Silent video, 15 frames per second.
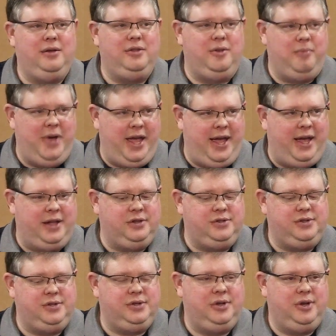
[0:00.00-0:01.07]
the
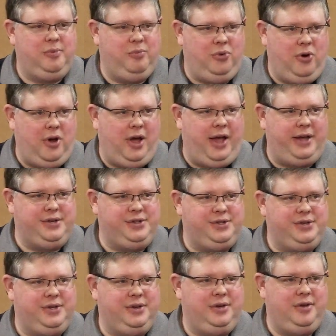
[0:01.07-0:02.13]
man's
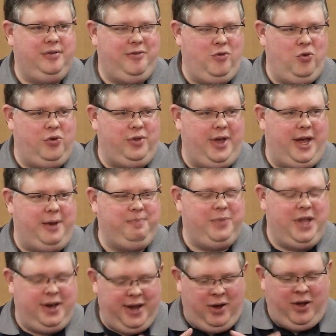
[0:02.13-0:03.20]
price for that.
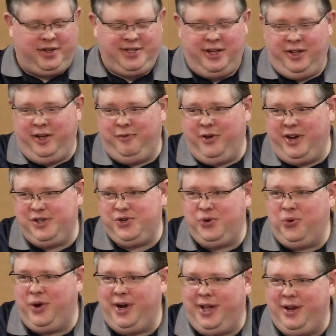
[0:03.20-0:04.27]
Now, I'll tell you a funny
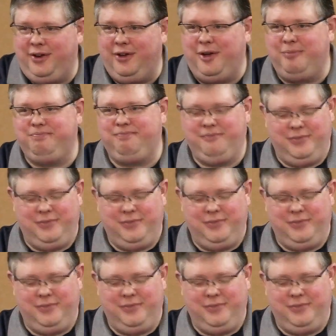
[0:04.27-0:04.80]
story to end on.